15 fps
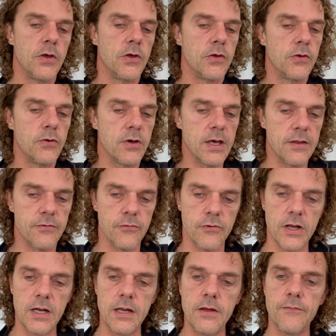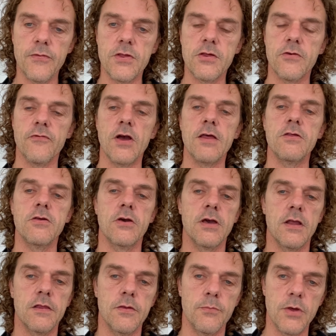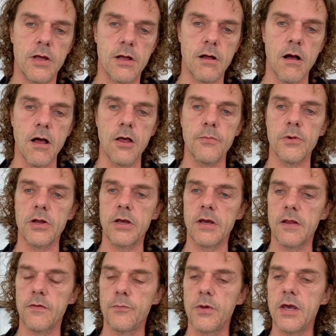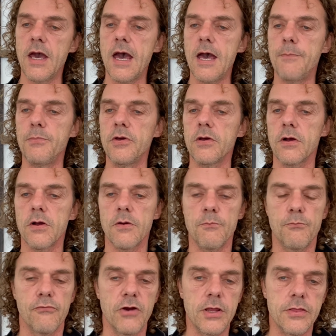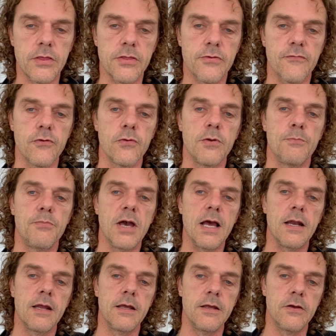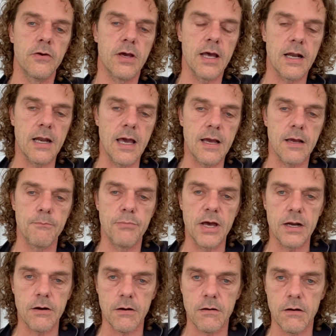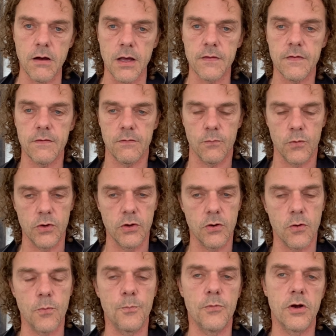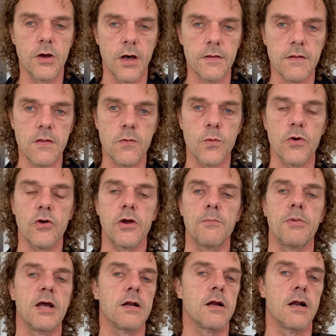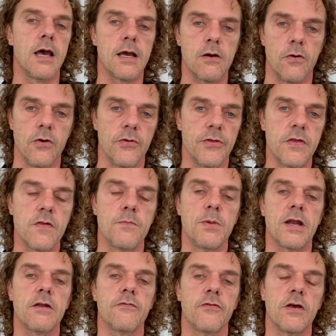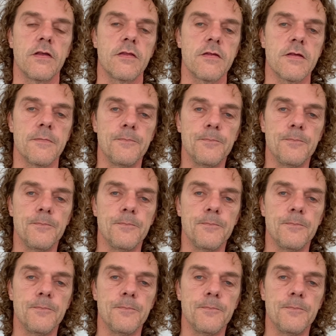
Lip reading: you get to relieve stress, you get to be calmer, you get to be happier. Breathing through the belly, you get like a better gut, where your gut is working better, like all these benefits.